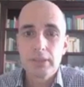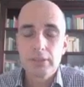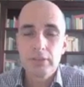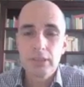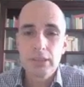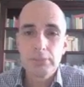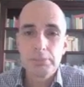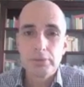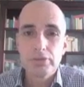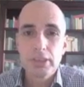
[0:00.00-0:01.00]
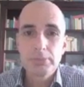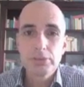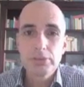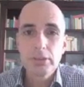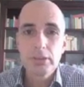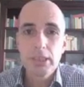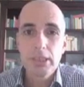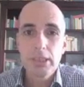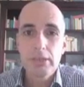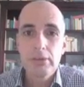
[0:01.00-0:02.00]
And this little perception
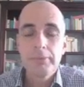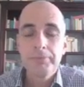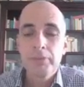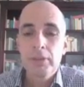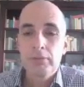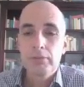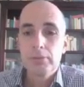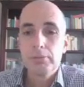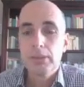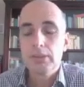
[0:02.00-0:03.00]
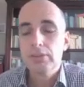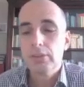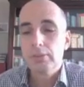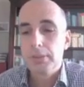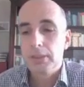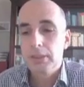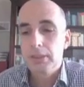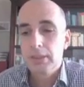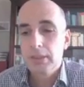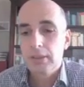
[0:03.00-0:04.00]
delay here will be the topic
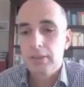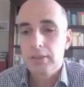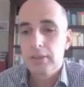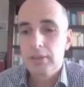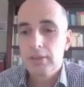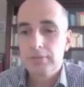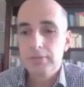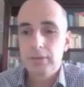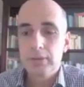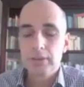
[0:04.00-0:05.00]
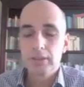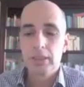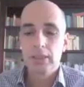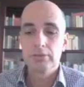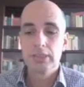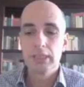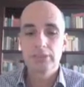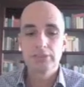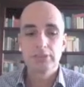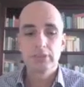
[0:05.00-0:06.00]
of our
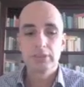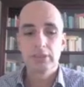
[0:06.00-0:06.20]
next